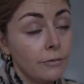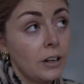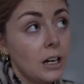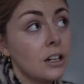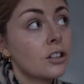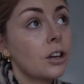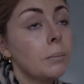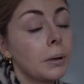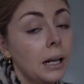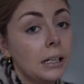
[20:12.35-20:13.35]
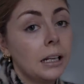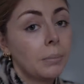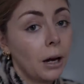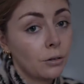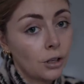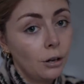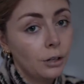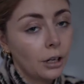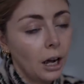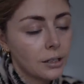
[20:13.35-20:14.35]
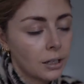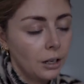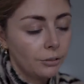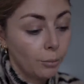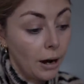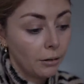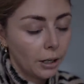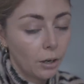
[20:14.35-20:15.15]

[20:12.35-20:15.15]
finished completely, but I'll show you guys kind of where I